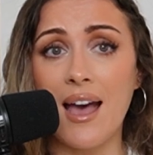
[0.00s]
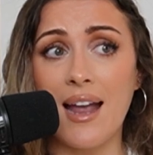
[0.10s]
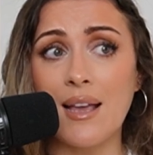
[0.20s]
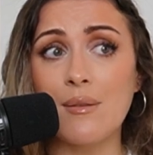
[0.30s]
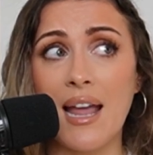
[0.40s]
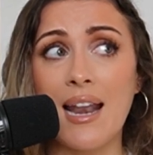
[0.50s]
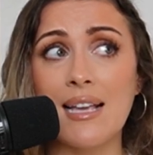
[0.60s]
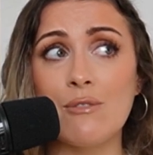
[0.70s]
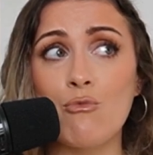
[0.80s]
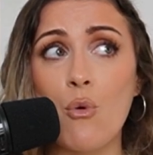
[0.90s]
And
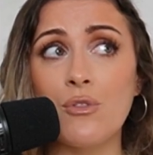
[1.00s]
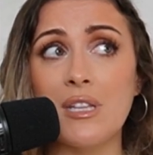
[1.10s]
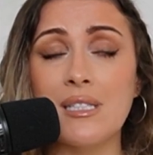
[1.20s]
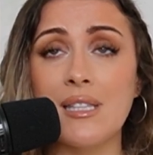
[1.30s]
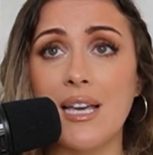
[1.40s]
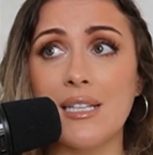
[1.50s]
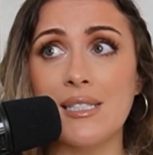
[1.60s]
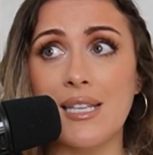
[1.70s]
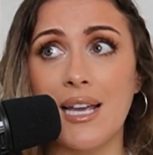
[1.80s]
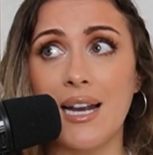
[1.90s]
I wrote this thing
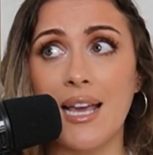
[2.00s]
saying